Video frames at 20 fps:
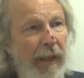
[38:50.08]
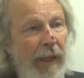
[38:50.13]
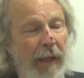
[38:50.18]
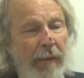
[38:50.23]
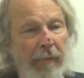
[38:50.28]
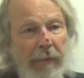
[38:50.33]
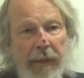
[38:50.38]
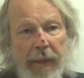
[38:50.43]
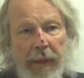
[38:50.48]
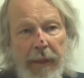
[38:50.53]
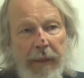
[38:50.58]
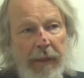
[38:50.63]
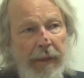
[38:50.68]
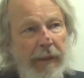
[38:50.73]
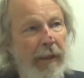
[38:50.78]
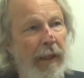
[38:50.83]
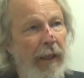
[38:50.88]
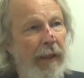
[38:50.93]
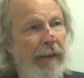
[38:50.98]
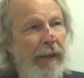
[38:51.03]
I mean,
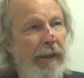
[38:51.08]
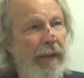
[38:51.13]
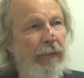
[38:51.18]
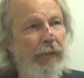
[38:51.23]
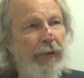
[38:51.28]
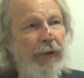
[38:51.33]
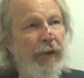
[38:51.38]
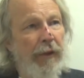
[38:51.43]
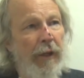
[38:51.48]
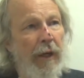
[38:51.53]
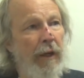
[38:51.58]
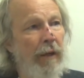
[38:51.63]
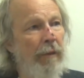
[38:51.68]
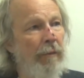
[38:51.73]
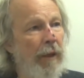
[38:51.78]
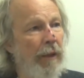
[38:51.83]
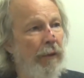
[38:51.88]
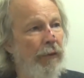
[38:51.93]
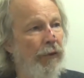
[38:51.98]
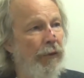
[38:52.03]
it, I think it was
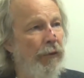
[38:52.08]
KOMO.